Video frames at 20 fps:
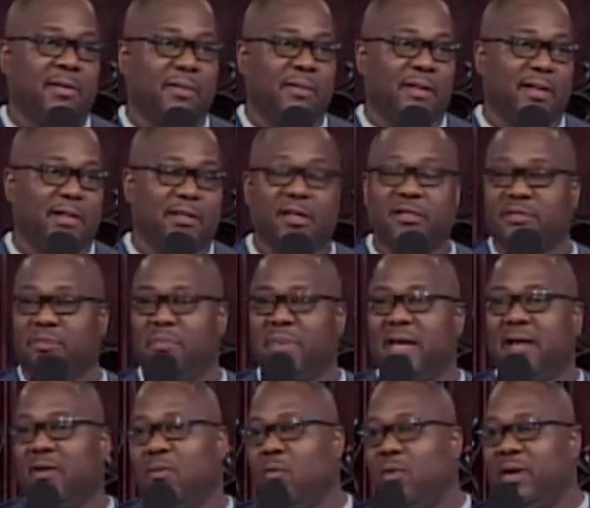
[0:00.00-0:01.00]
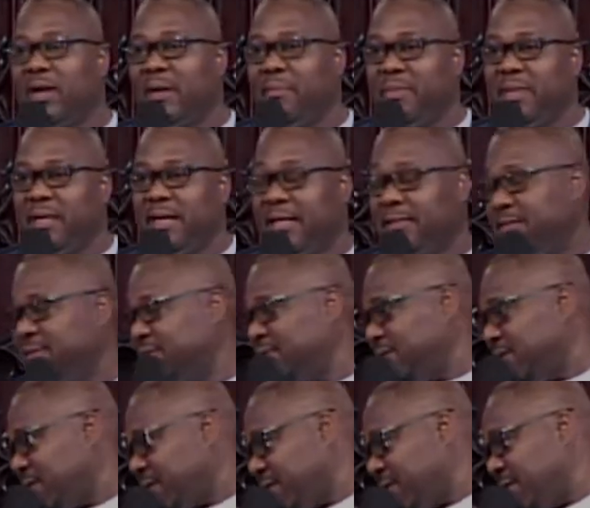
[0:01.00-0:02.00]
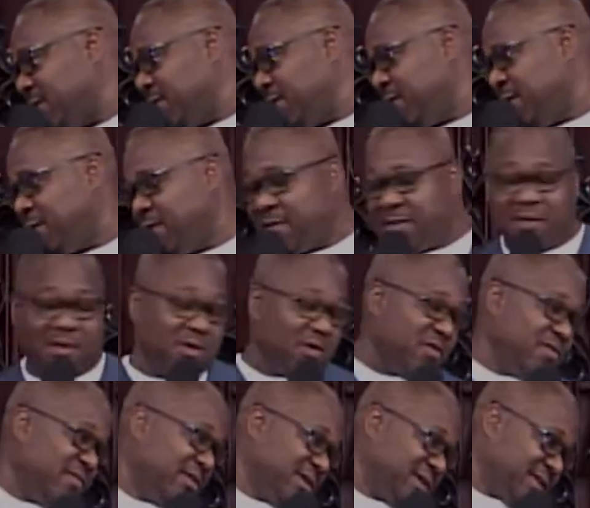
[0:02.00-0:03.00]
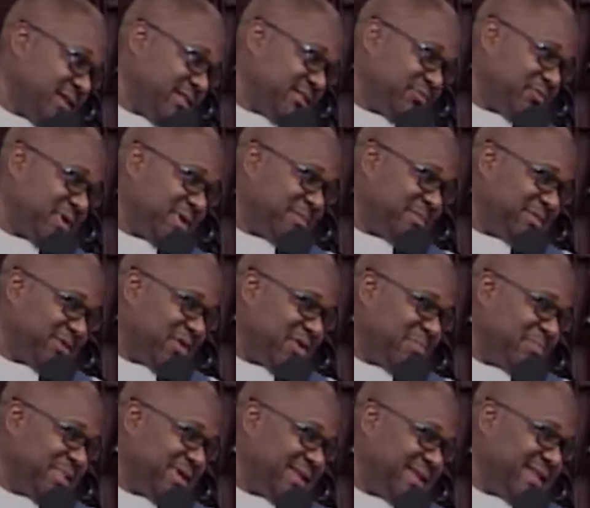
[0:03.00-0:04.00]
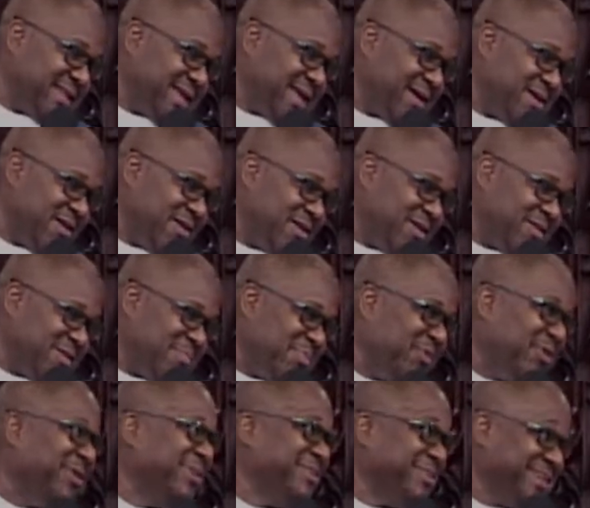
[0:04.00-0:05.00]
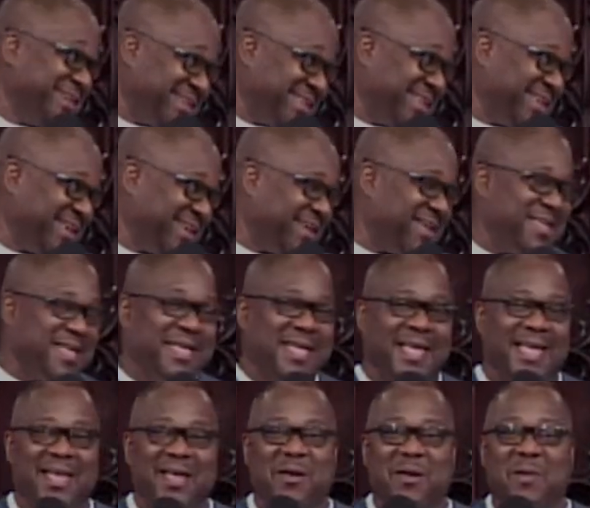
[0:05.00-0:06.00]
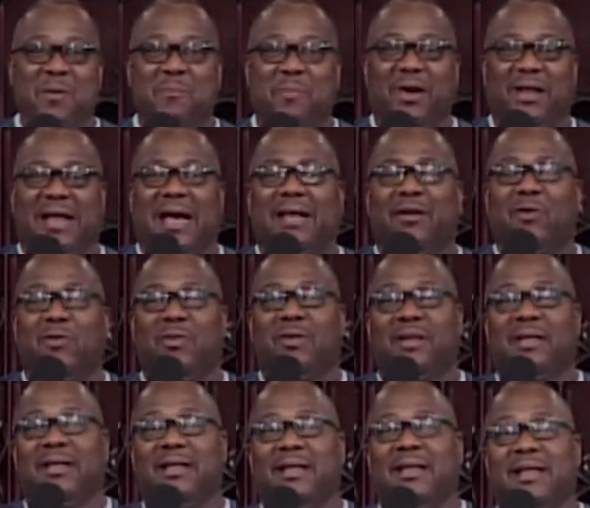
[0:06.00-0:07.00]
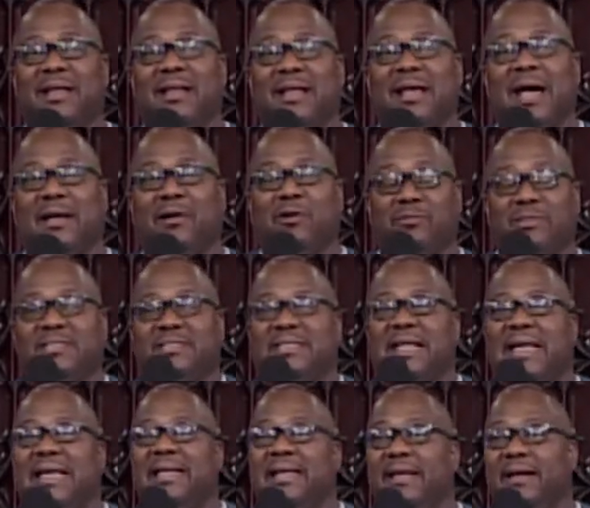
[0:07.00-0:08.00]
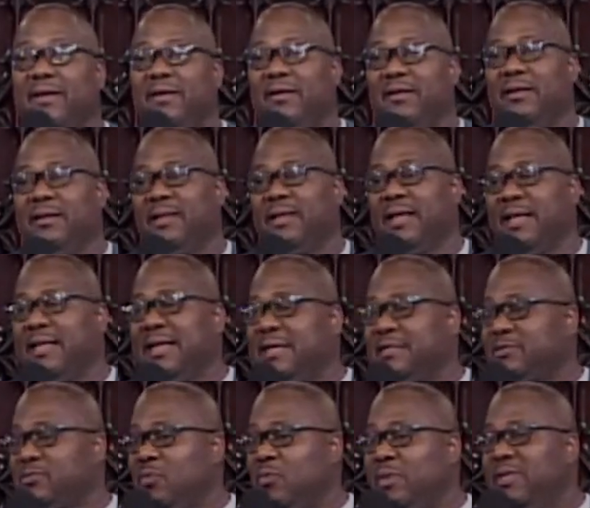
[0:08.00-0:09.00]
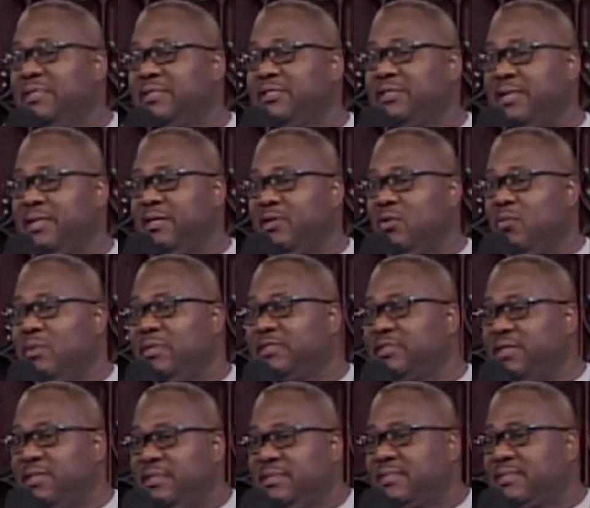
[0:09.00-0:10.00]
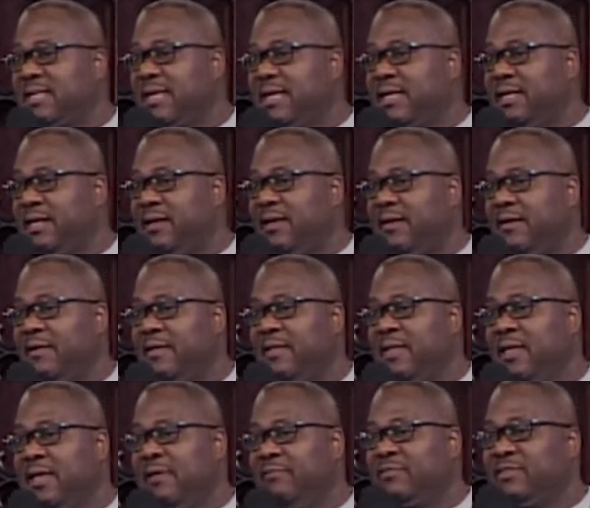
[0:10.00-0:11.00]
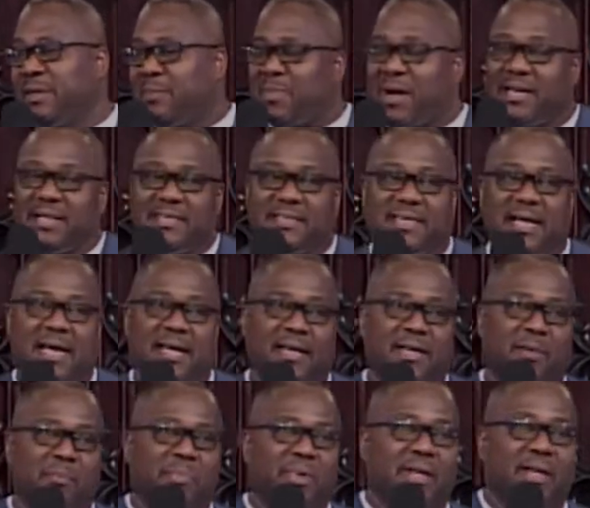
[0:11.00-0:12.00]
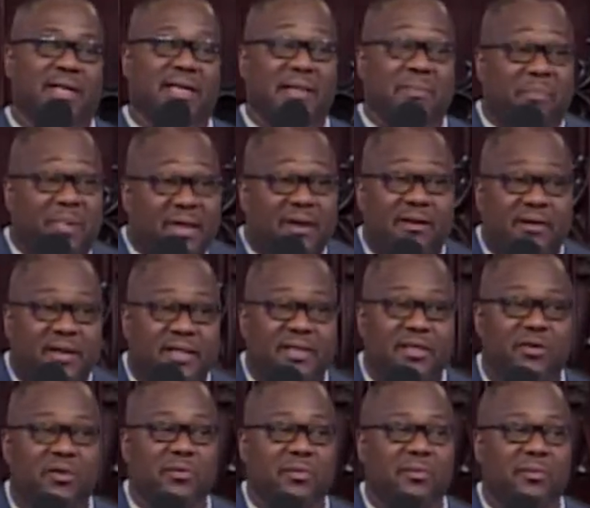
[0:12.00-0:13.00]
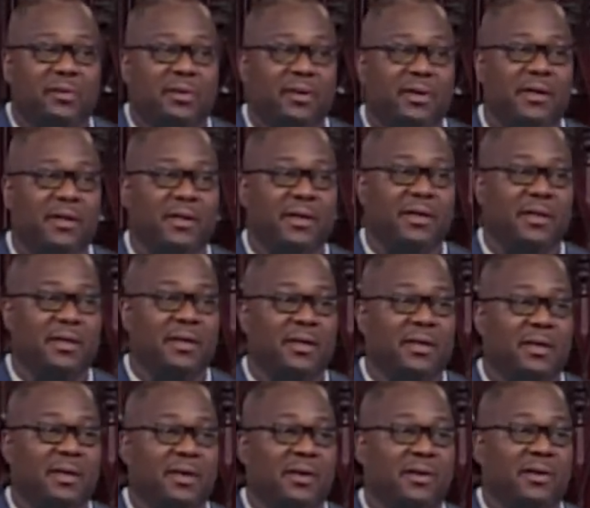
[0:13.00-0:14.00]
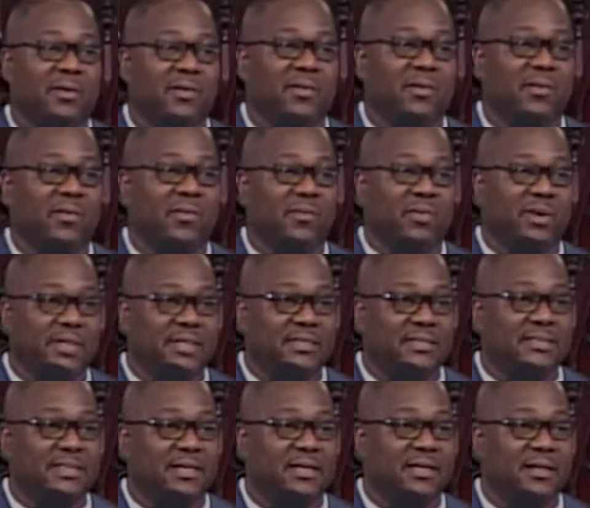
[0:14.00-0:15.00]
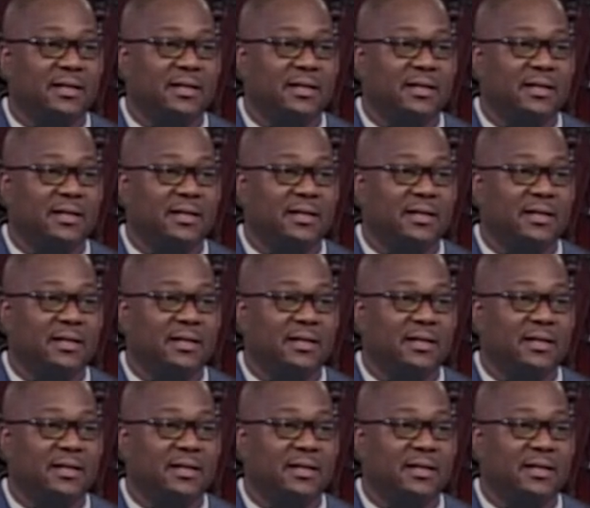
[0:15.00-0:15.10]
It doesn't matter what I'm in. I just look at his rims. Oh, man, they not, oh, boy, yeah. But I don't stay there. And that's what we shouldn't do. We shouldn't stay there. If somebody's got an ability better than you, what is it?